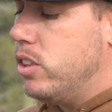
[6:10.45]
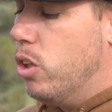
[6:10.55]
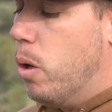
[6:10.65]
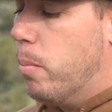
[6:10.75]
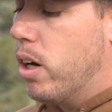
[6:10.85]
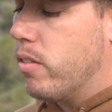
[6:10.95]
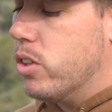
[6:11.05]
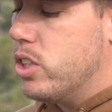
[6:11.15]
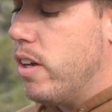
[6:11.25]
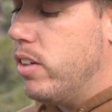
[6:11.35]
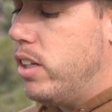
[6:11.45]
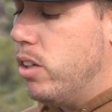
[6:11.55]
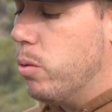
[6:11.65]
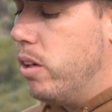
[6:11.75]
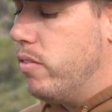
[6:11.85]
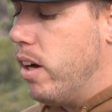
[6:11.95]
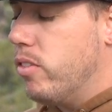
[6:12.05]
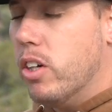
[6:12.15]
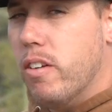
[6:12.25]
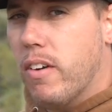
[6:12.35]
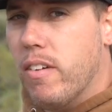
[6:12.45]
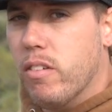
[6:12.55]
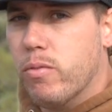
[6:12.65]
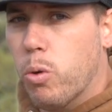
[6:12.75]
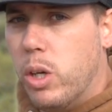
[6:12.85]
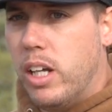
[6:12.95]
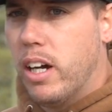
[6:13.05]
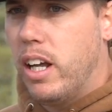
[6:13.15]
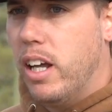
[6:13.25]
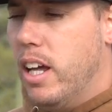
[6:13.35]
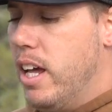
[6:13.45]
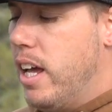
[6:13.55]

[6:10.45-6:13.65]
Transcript: you know, a mark for 17, 25, 35, and 40 on it,